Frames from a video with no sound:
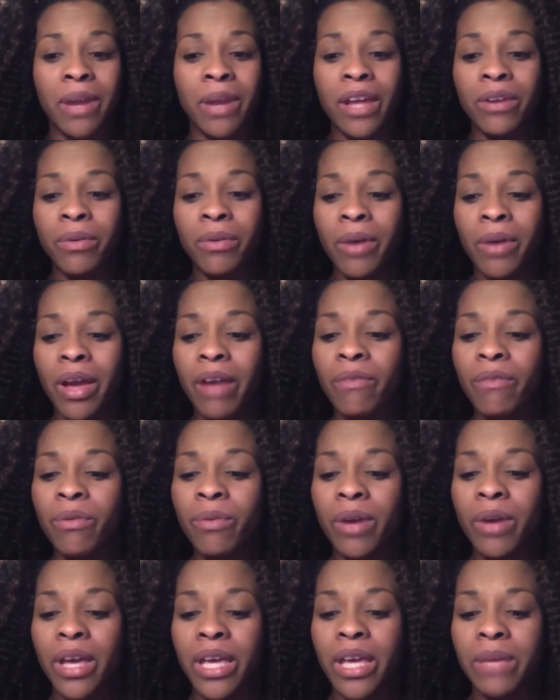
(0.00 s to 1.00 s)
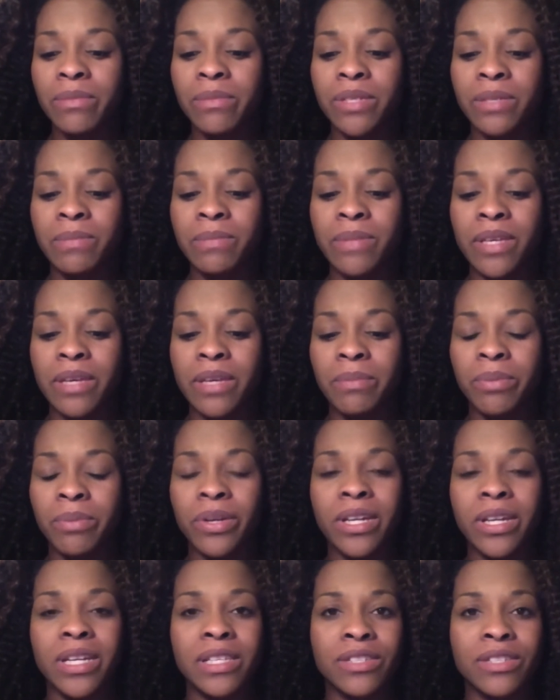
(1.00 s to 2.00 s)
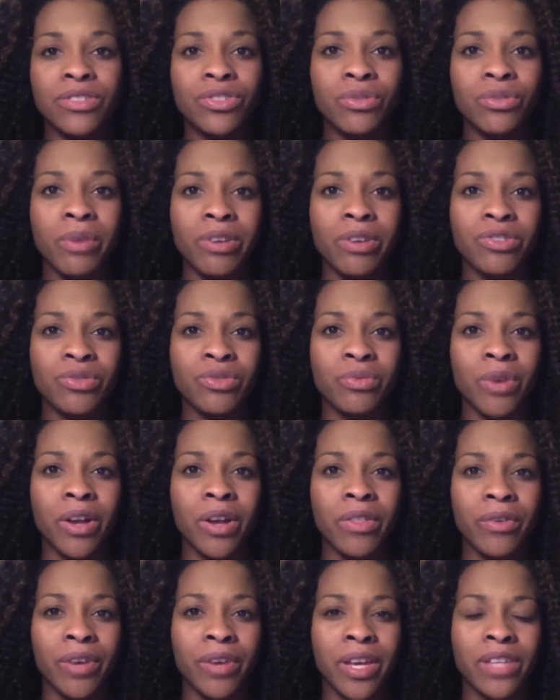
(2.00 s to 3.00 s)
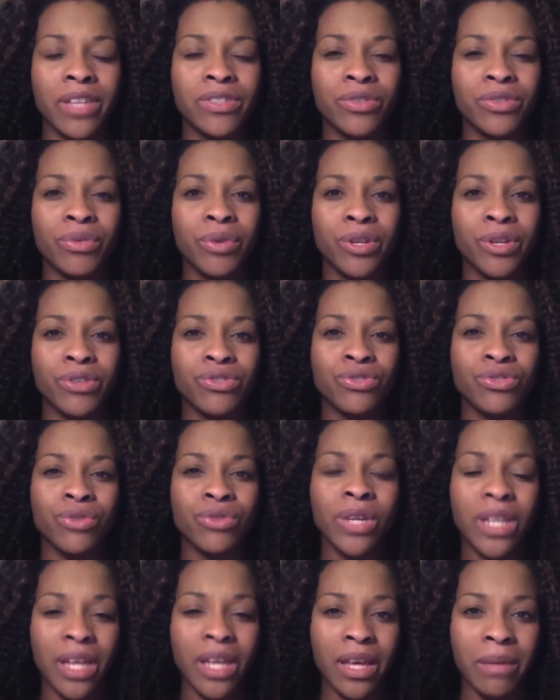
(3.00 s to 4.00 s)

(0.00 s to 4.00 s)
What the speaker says: but I don't ever want him to be put in a situation where other kids are going to treat